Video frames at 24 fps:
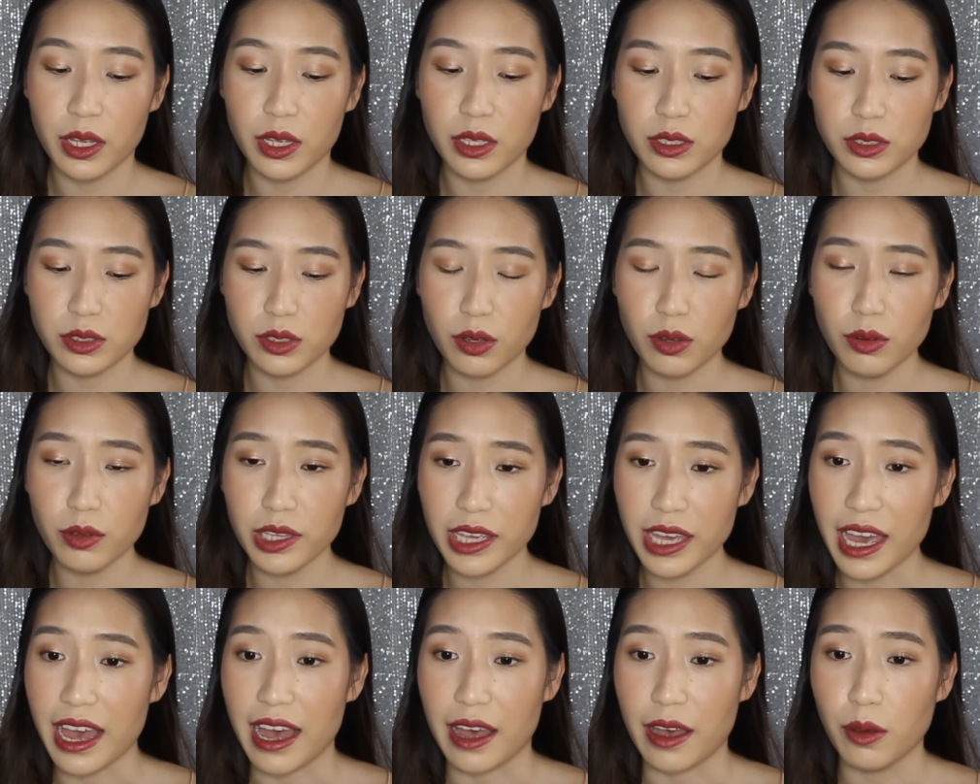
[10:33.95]
So
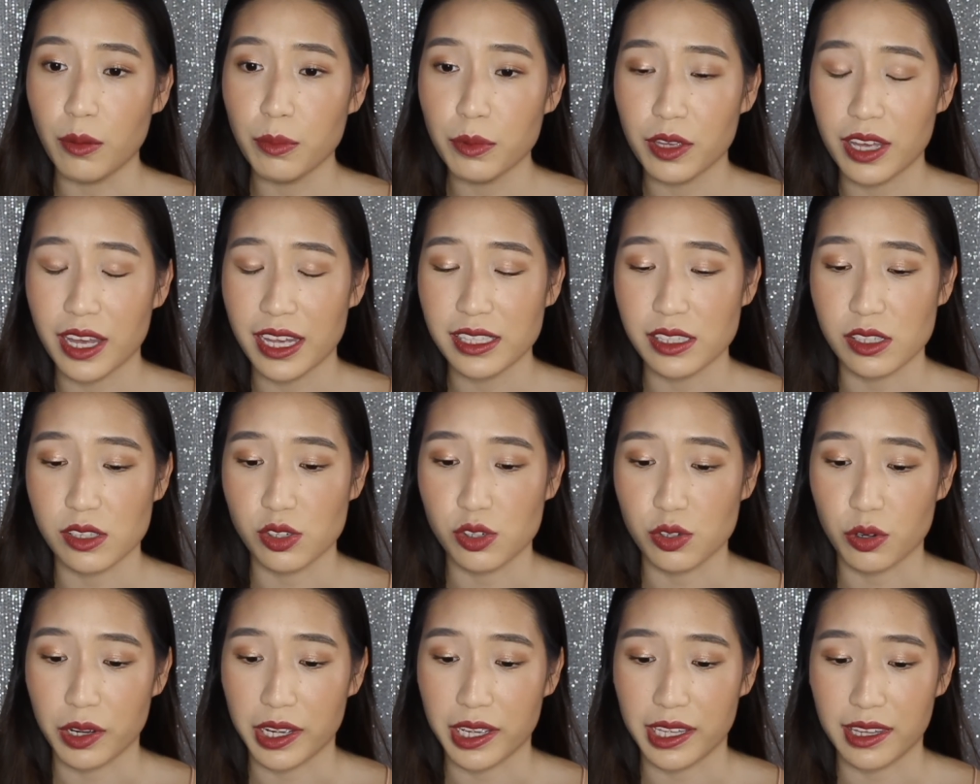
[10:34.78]
yeah, I hope you guys
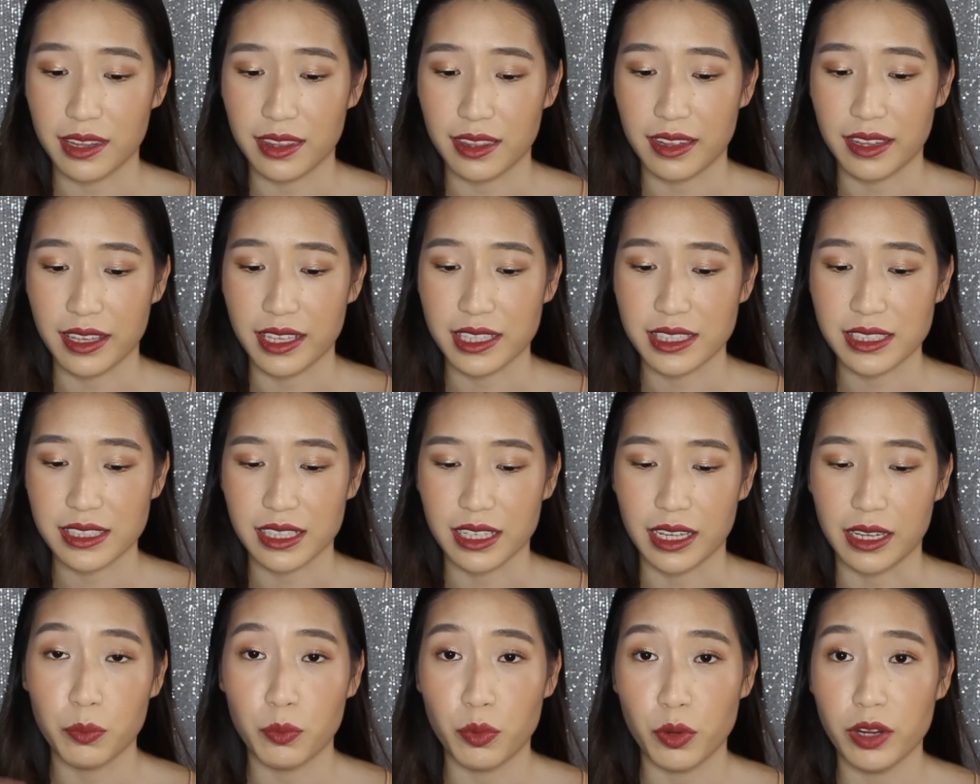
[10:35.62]
enjoyed this
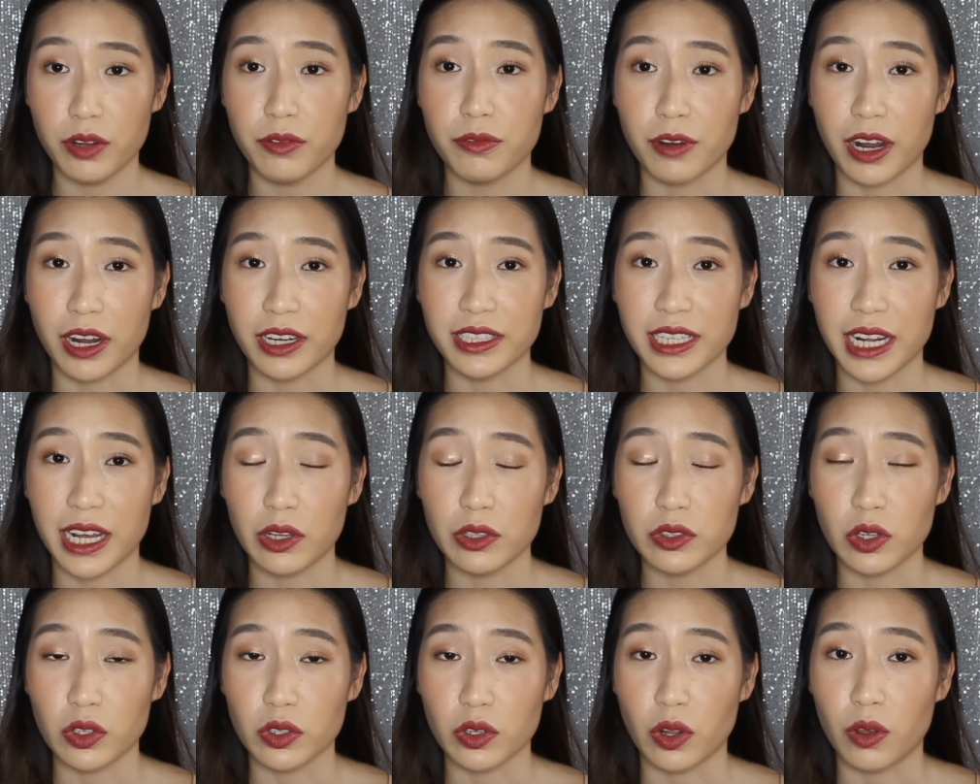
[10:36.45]
brief
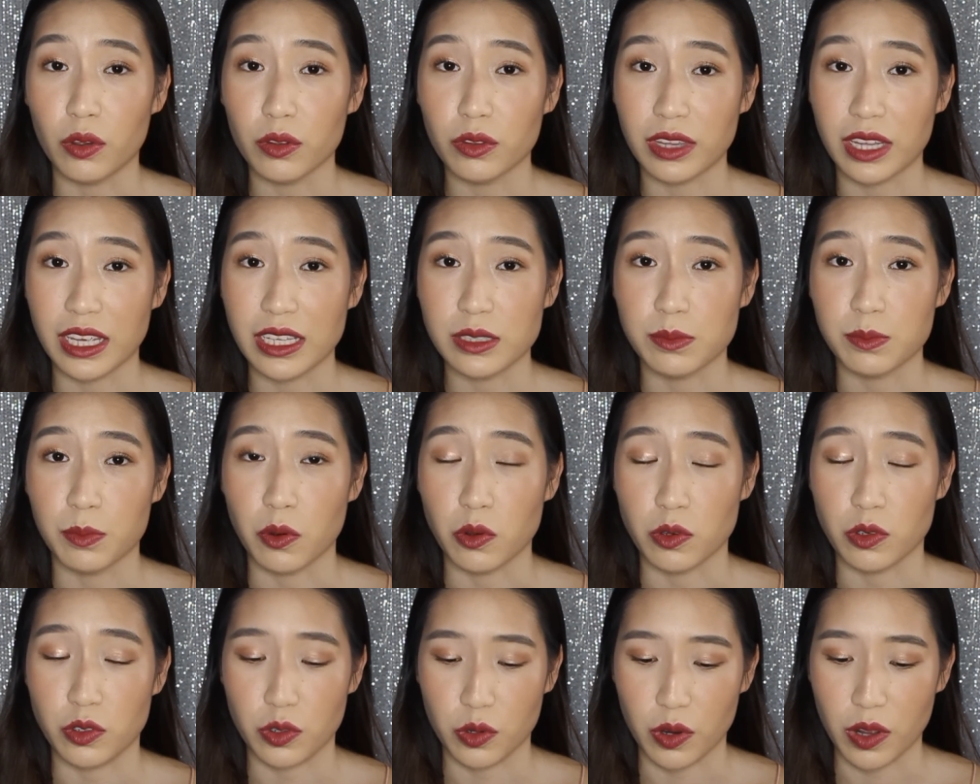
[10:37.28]
rundown on All Things
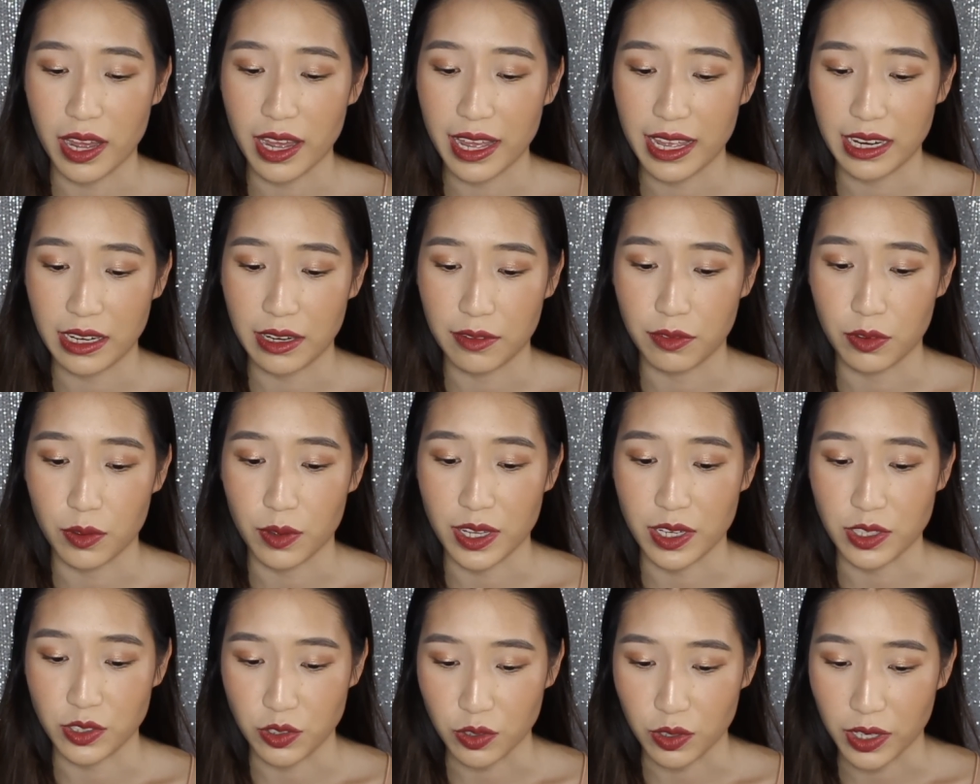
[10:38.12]
Bourjois, and if you
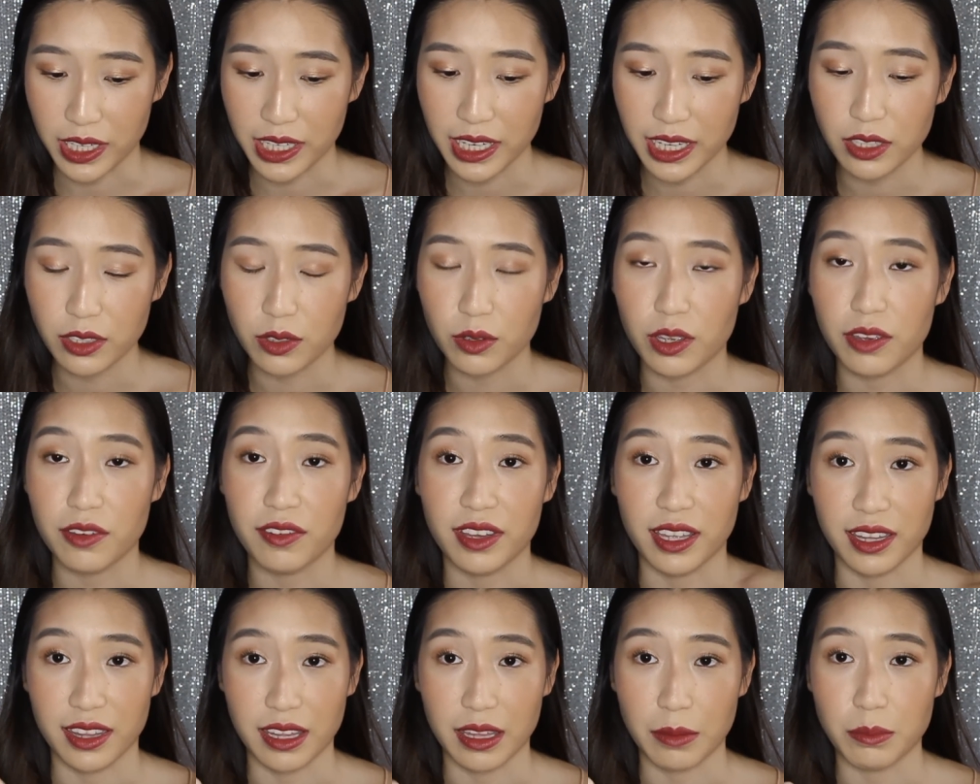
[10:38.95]
enjoyed it, do give
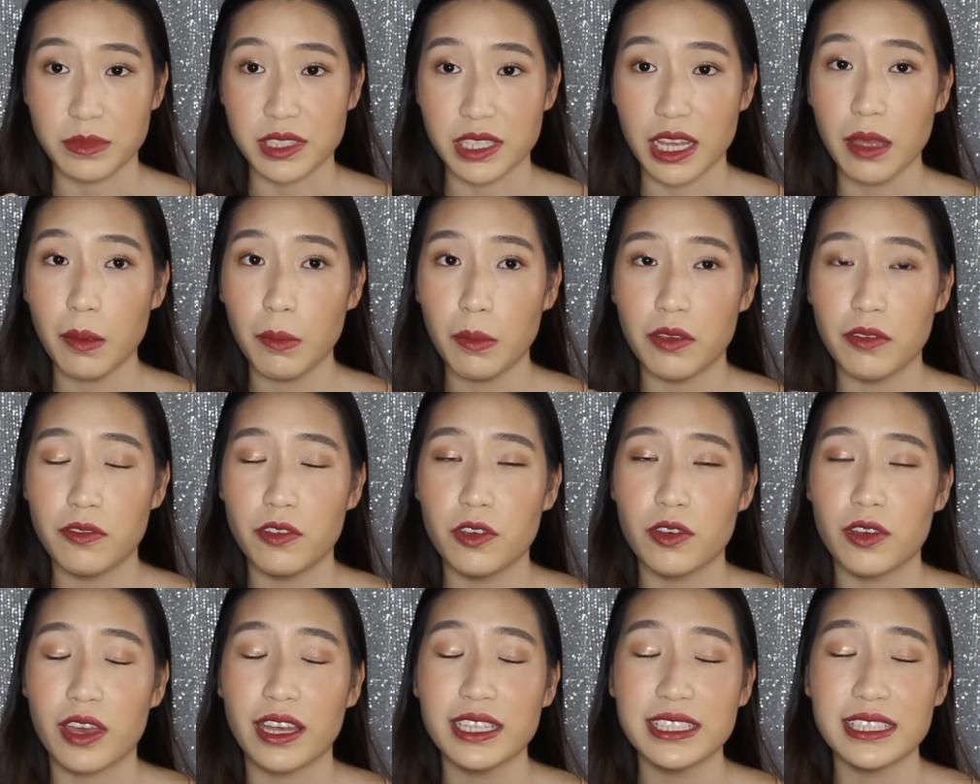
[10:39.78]
it a thumbs up. If
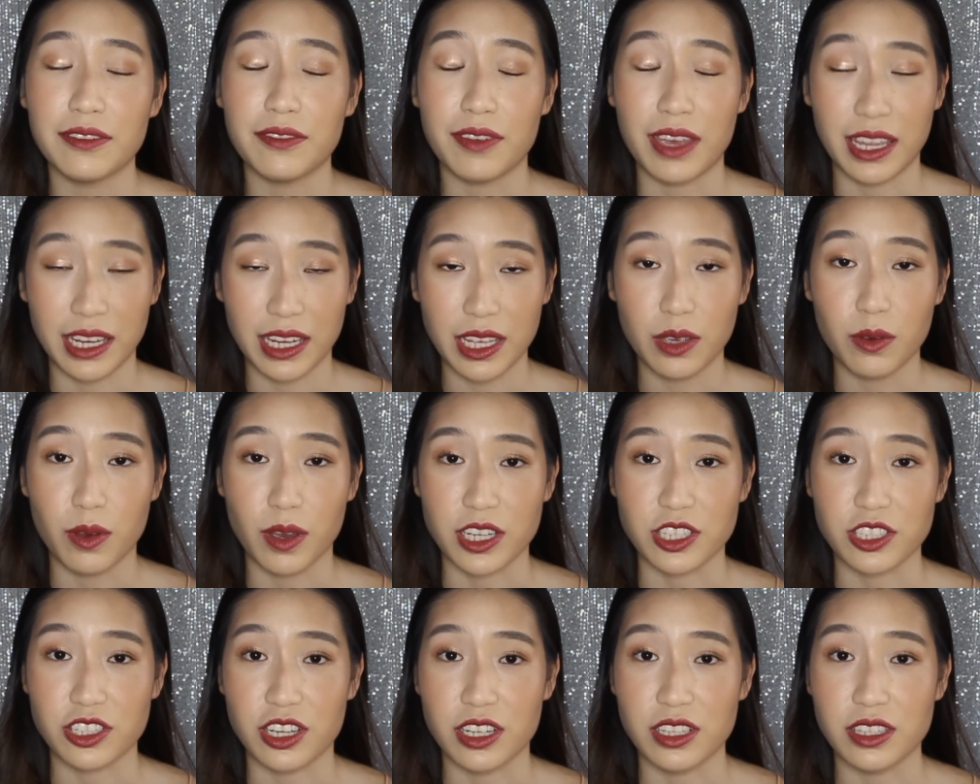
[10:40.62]
you guys have any
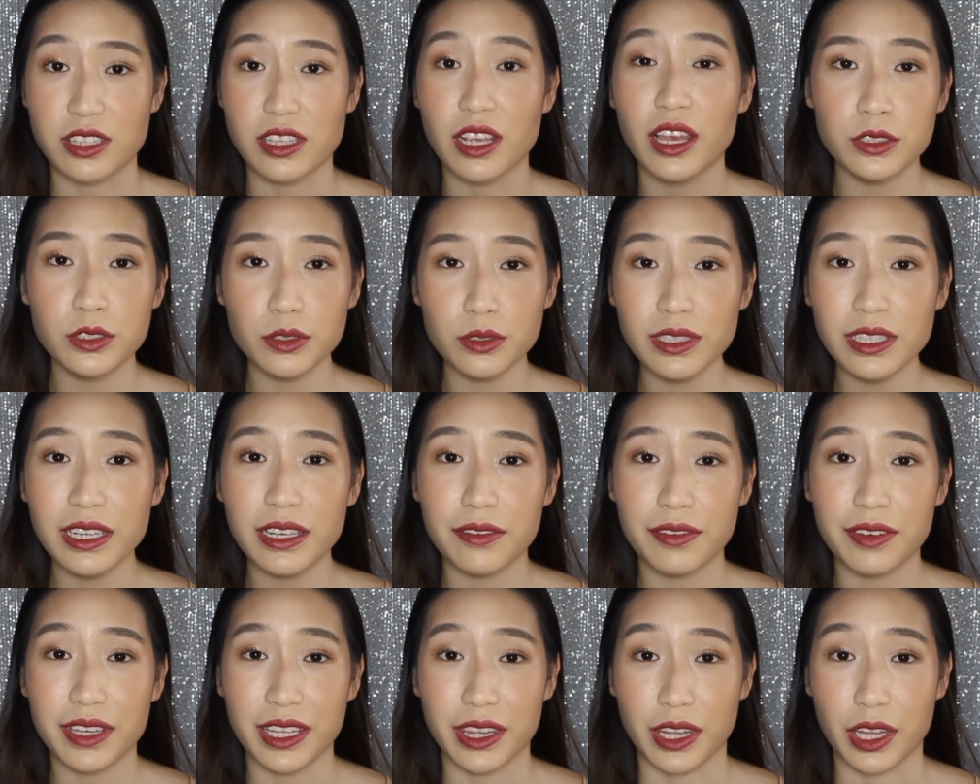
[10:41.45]
questions, do
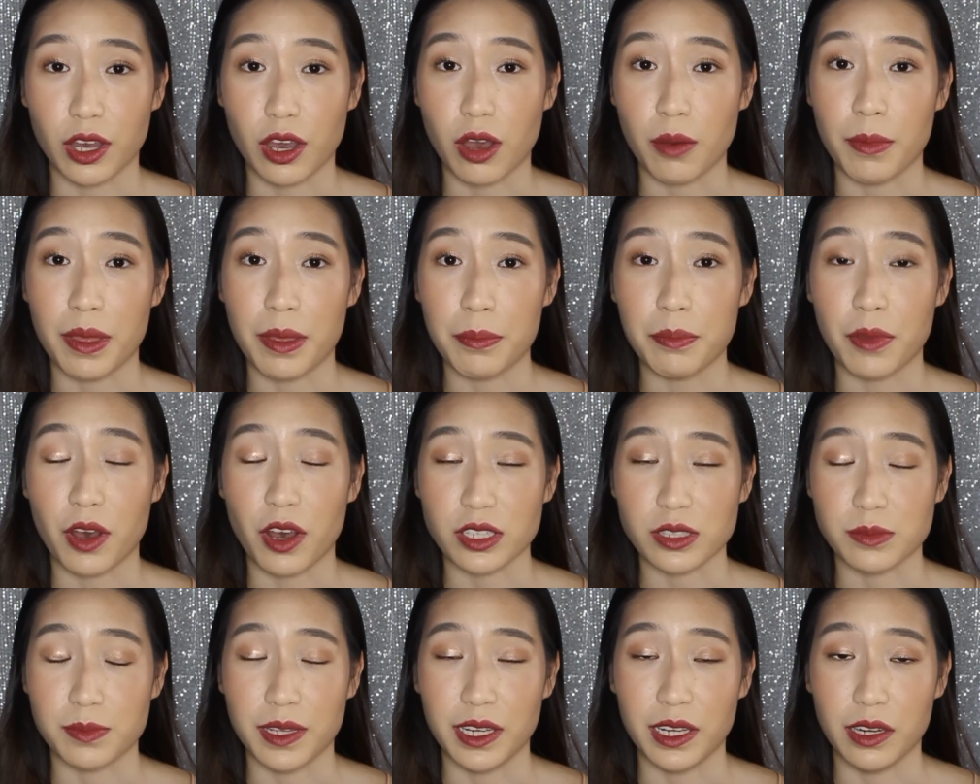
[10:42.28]
leave it in the comment
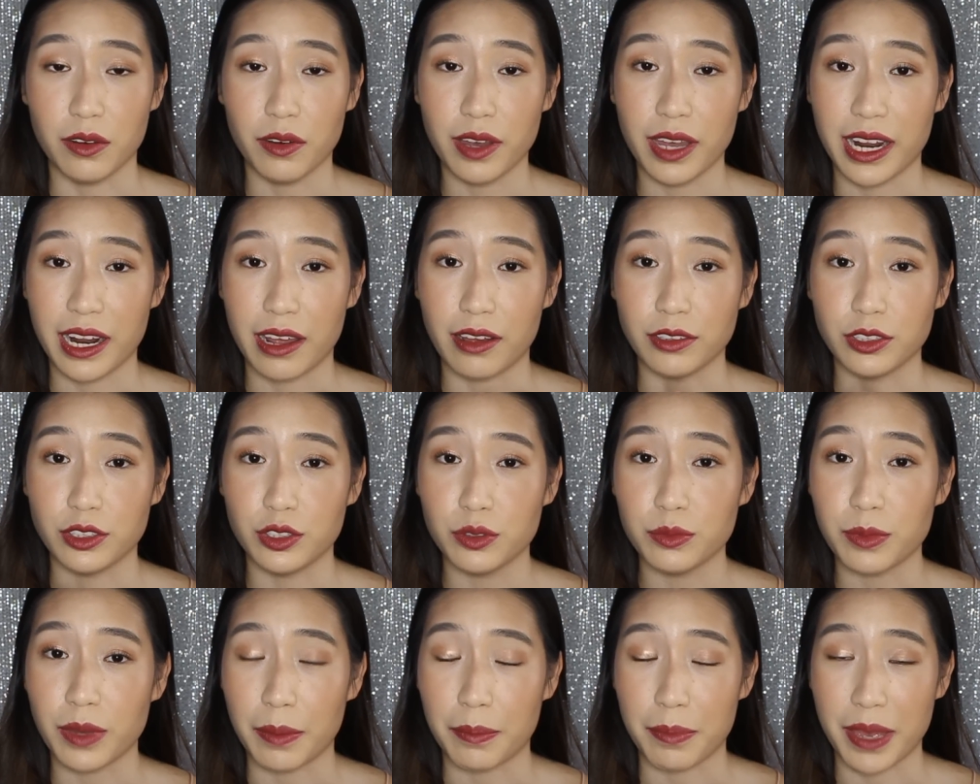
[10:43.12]
box below and I'll
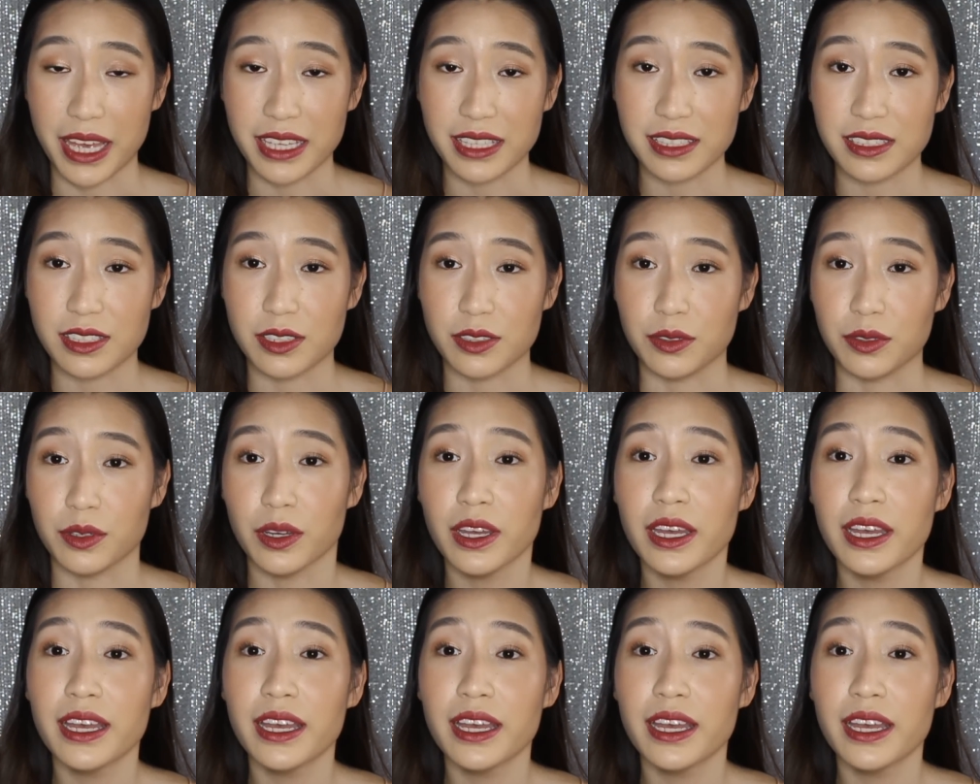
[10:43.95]
do my best to